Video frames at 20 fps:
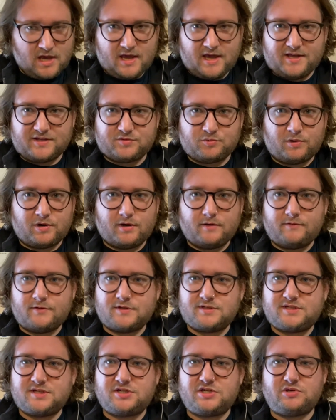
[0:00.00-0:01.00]
It's one of
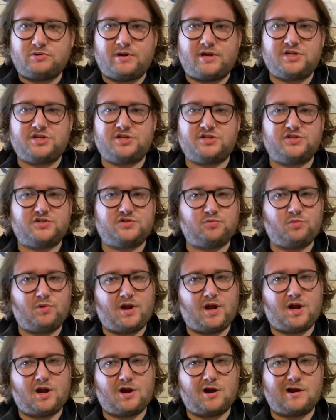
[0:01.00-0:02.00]
those situations
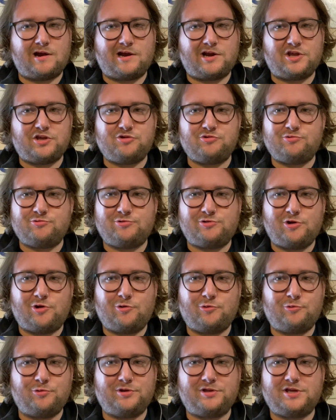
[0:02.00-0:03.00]
where you
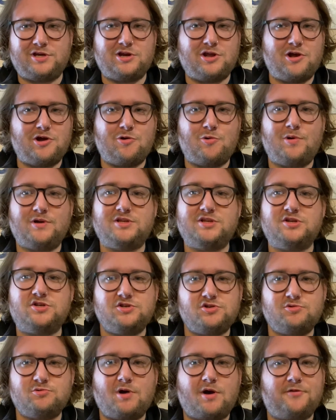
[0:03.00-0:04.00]
don't really know what to
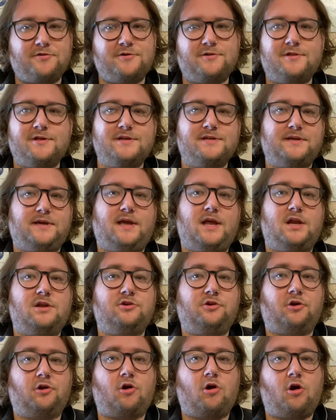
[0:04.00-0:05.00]
do other than get
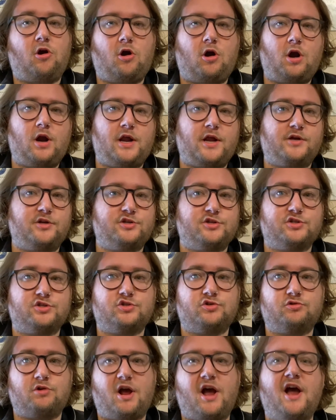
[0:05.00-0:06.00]
in your car and just
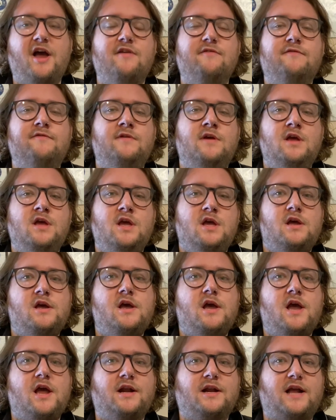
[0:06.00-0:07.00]
drive
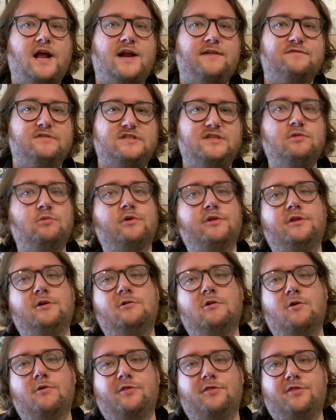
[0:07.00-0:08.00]
and kind of sit with
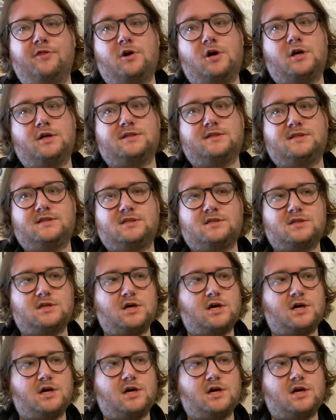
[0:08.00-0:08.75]
your own thoughts.